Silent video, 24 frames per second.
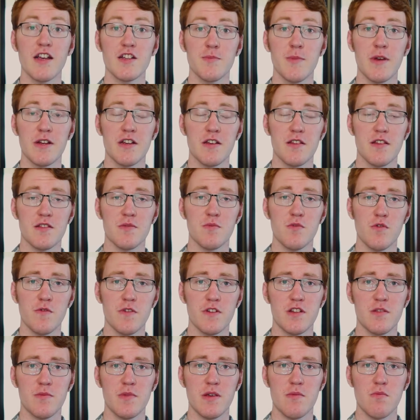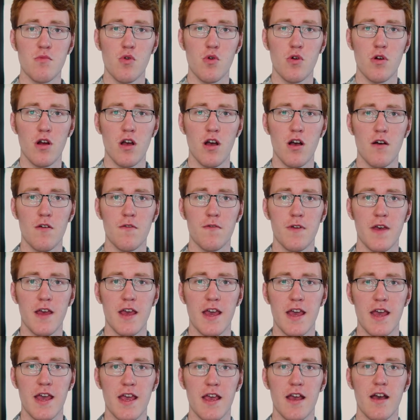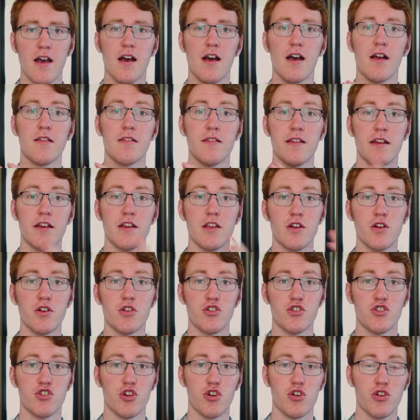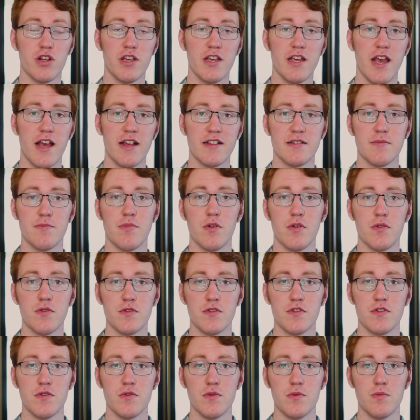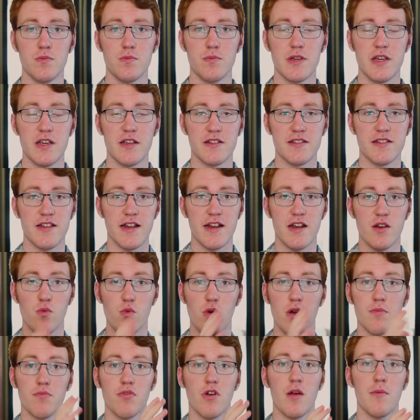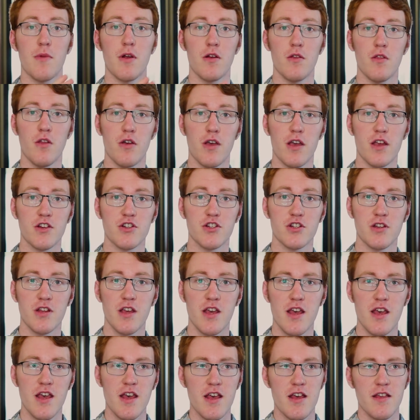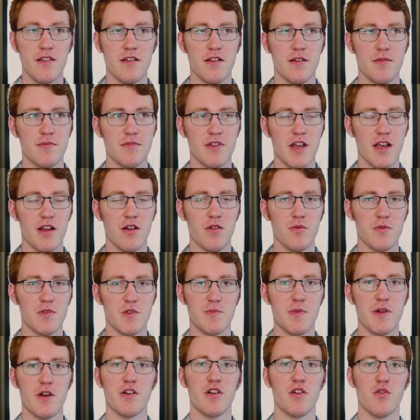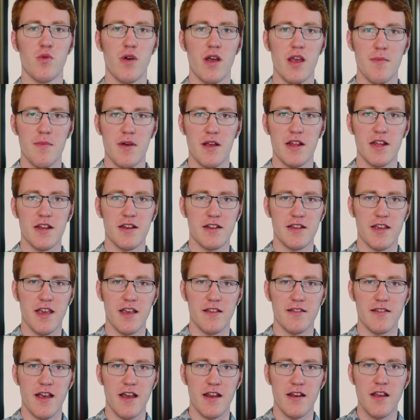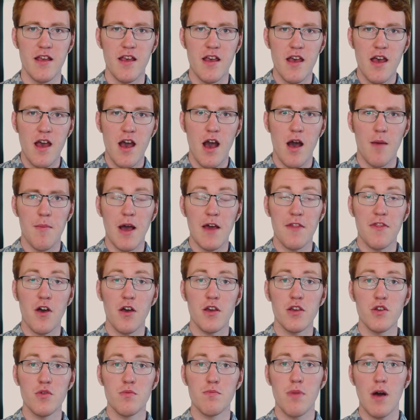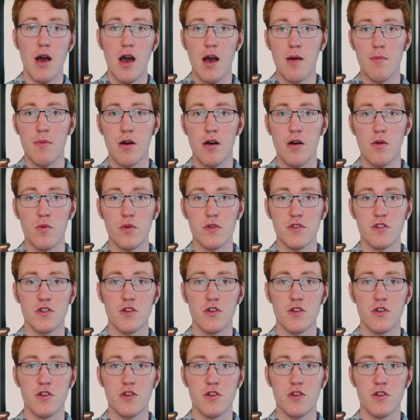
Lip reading: expected this movie to be more of a linear journey as opposed to being set in one primary location. The title, Spirited Away, might indicate that. I thought Yubaba was